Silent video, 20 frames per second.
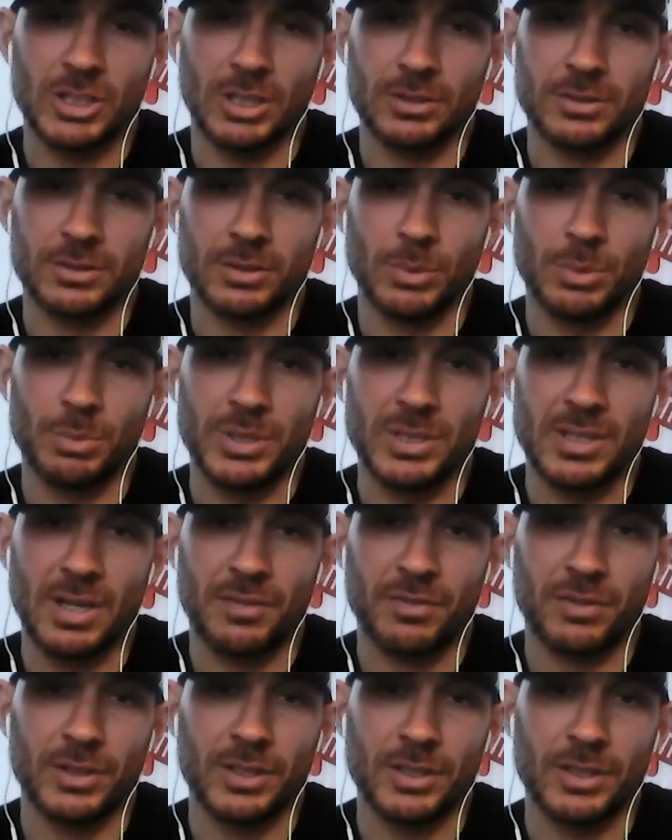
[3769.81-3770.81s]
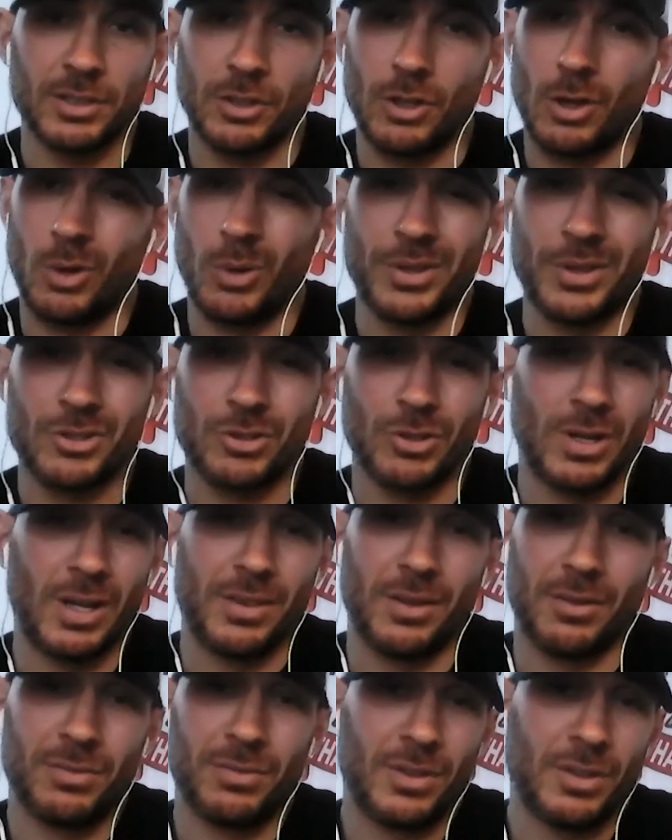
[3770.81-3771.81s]
shelter would be definitely good to go, and
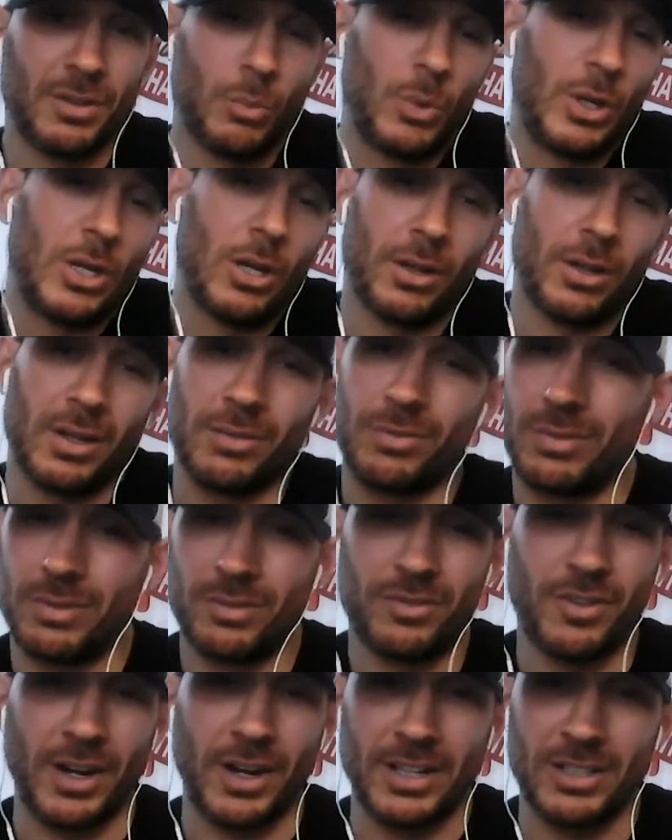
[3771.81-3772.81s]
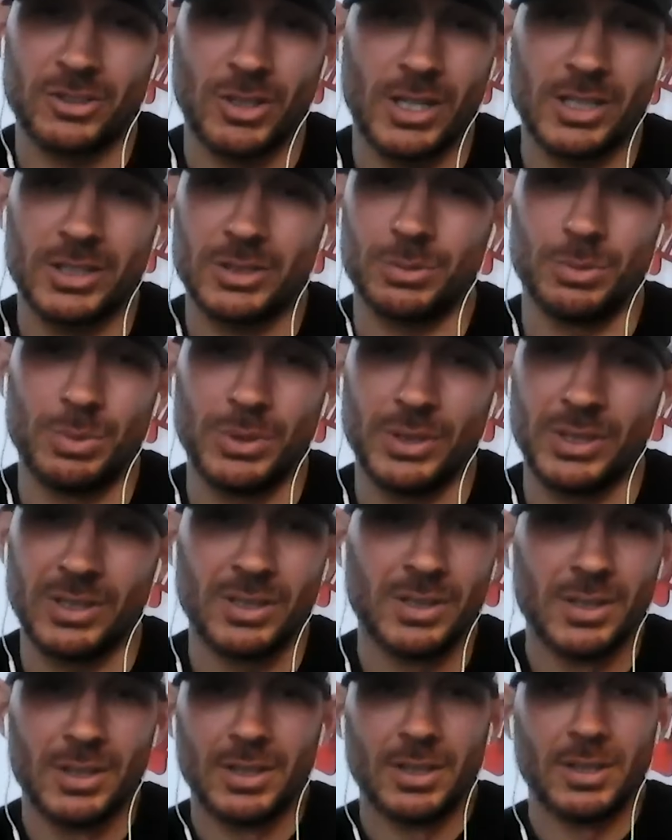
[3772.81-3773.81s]
the we call it a fighting trench would
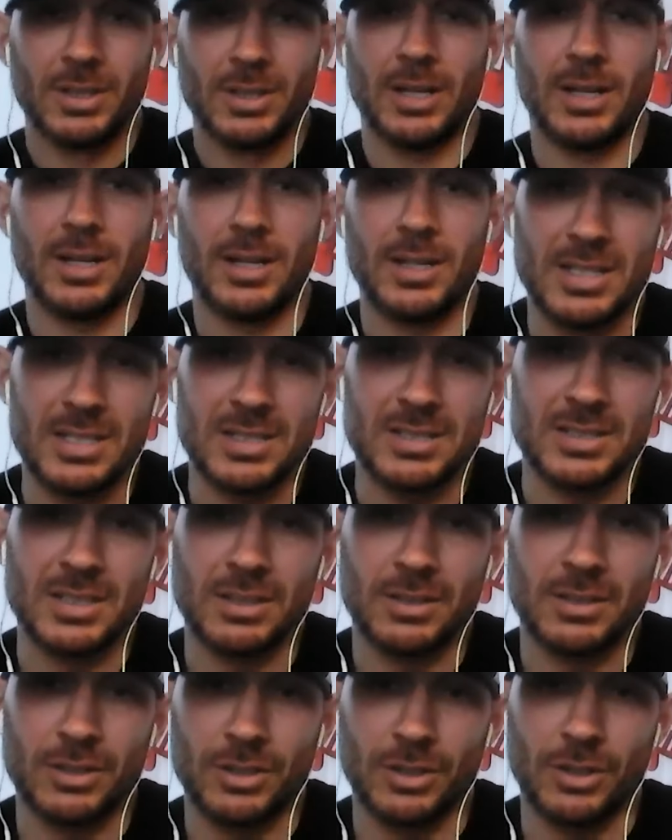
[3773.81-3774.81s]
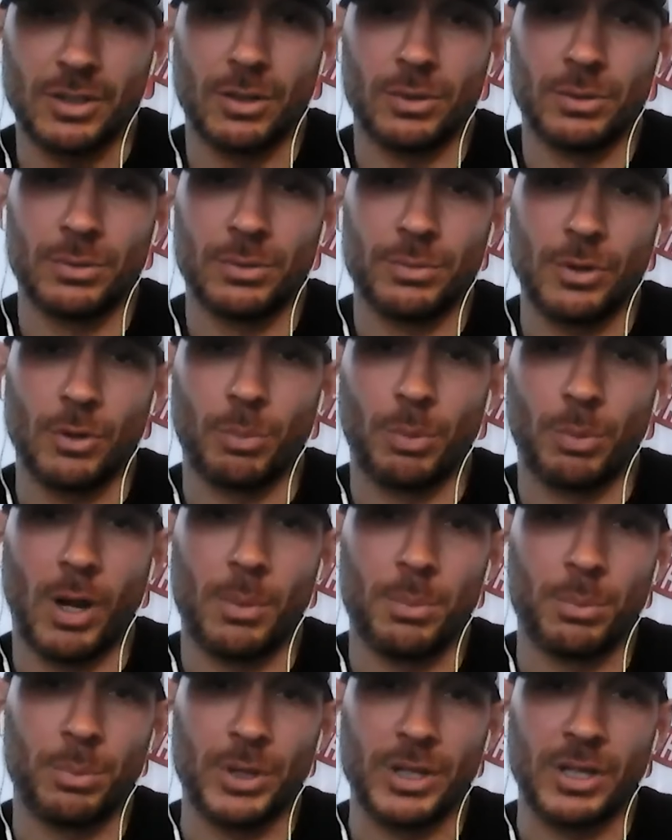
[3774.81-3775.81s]
be easy, good to go, no
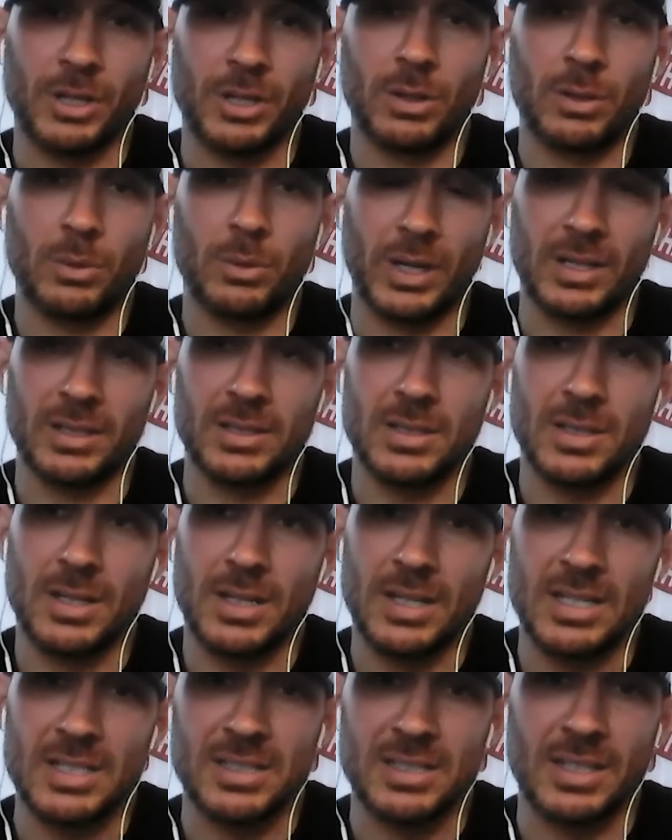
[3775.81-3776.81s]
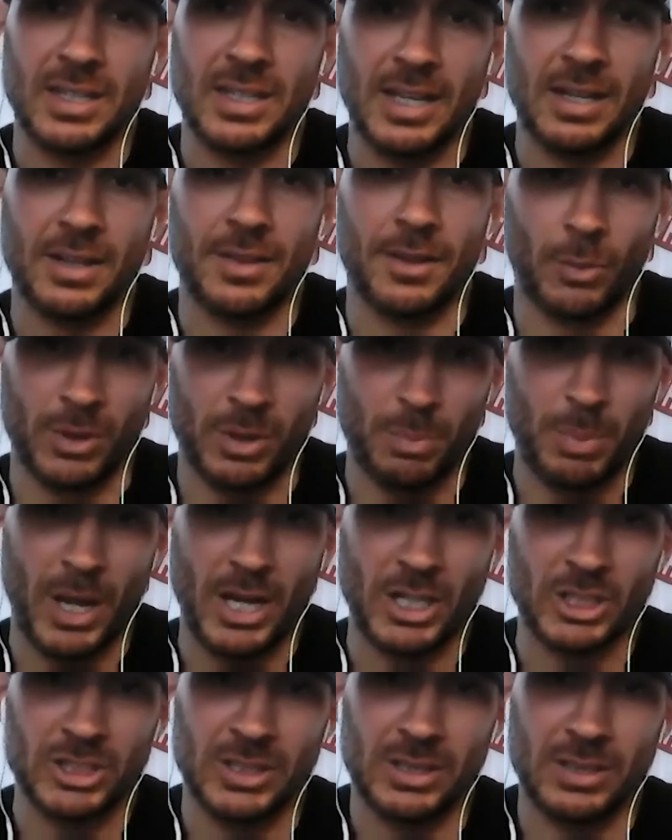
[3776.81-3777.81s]
problem, pretty quick and easy to get in there with the
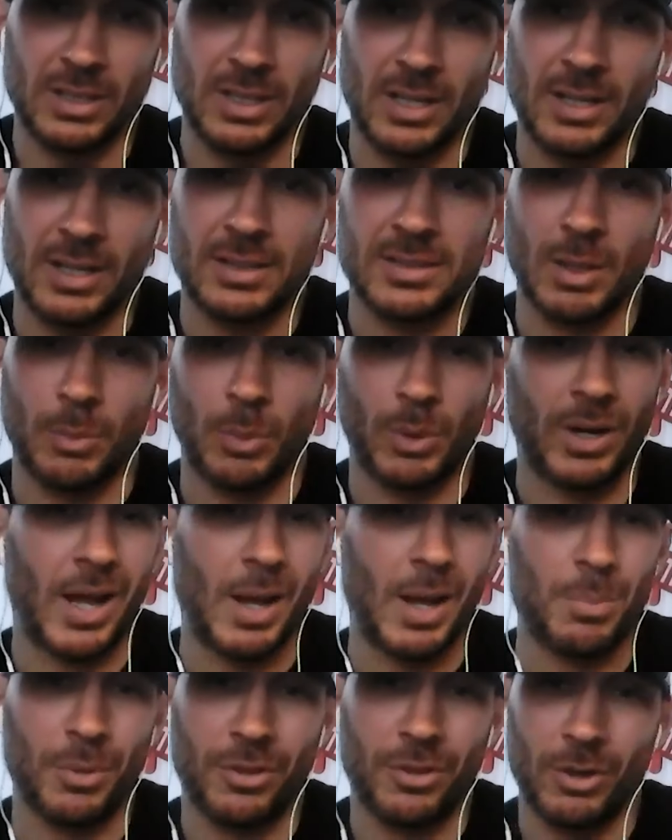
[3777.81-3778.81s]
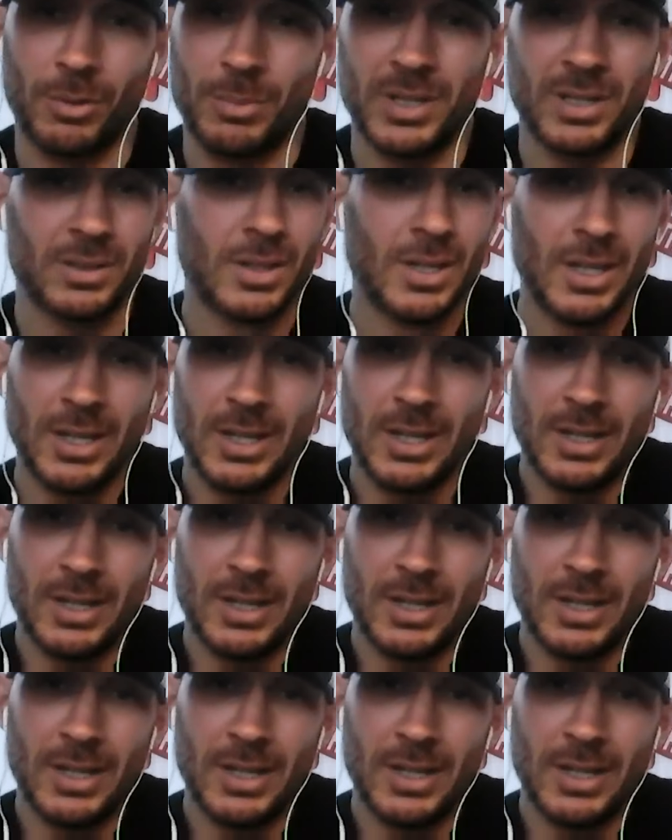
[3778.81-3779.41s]
patient and someone hypothermia.